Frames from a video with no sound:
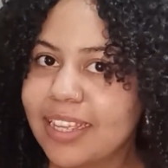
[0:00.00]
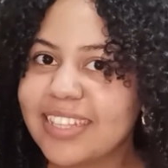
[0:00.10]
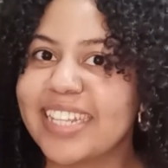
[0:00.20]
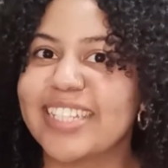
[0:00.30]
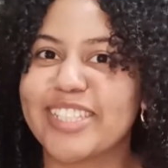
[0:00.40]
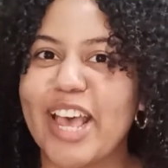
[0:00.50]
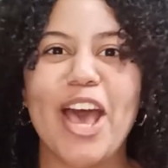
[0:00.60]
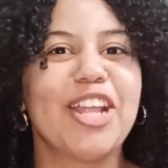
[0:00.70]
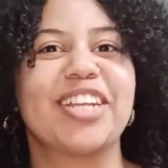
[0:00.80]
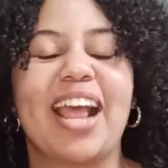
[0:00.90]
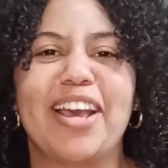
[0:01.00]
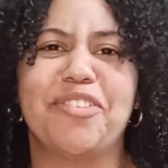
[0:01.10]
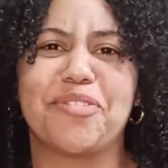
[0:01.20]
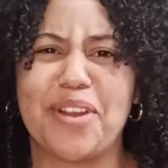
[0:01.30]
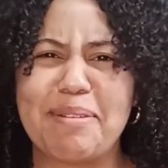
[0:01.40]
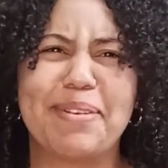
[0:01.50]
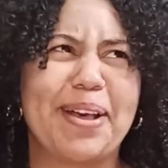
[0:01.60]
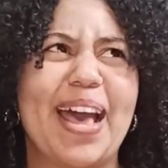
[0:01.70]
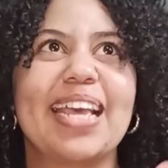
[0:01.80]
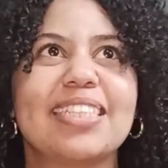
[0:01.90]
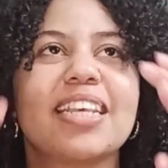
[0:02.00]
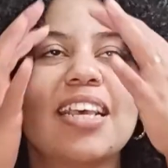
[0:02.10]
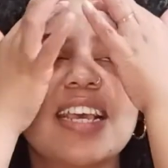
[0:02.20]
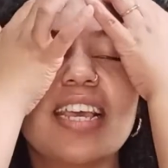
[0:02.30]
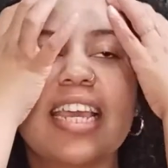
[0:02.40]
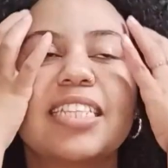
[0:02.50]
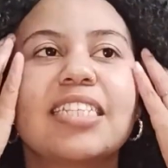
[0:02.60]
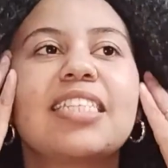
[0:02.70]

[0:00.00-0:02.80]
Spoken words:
this certain kind of grammar, and it did